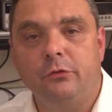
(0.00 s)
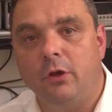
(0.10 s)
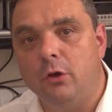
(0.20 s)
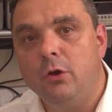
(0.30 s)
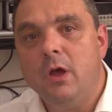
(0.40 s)

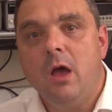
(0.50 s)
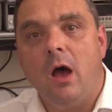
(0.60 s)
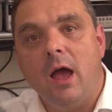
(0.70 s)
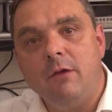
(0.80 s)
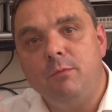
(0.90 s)
So
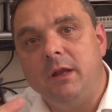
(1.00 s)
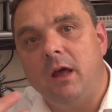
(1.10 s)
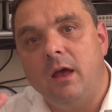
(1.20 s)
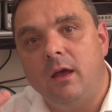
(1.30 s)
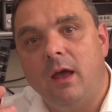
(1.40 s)
I have
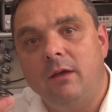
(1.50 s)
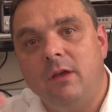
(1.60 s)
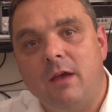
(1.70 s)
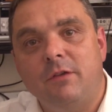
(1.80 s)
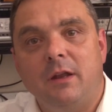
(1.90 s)

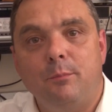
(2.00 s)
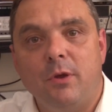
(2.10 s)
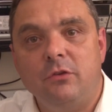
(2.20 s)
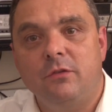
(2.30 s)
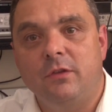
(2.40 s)
had a
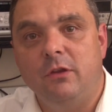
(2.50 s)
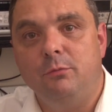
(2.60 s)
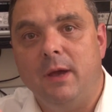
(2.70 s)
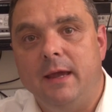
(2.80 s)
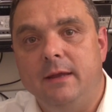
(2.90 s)
bunch of
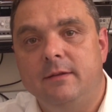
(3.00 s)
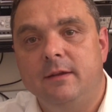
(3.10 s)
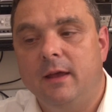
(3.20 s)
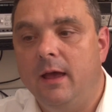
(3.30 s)
these made,